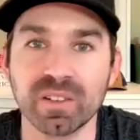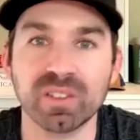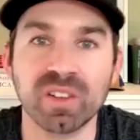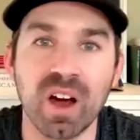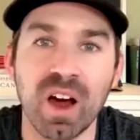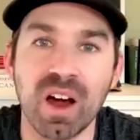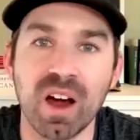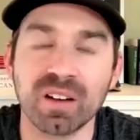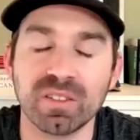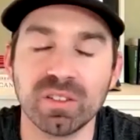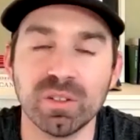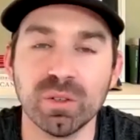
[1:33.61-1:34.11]
and
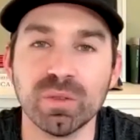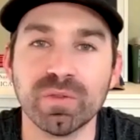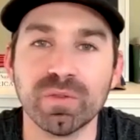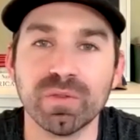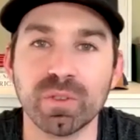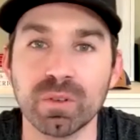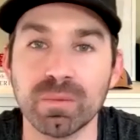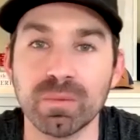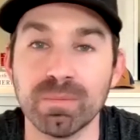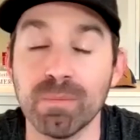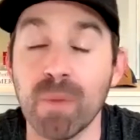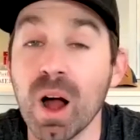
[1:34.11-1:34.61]
talk to you
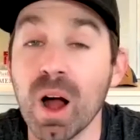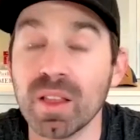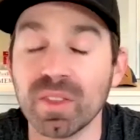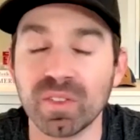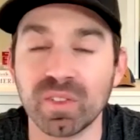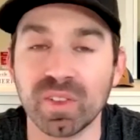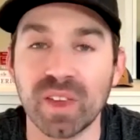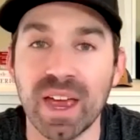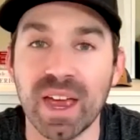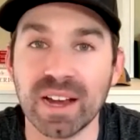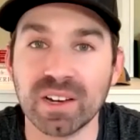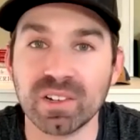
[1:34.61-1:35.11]
for
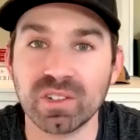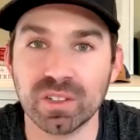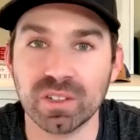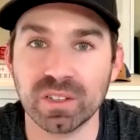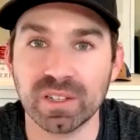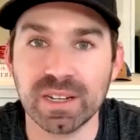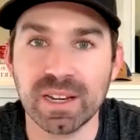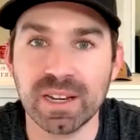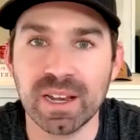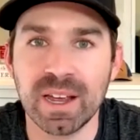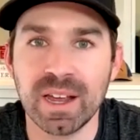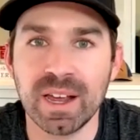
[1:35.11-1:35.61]
months
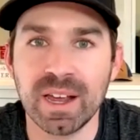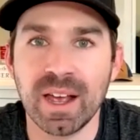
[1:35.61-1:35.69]
actually,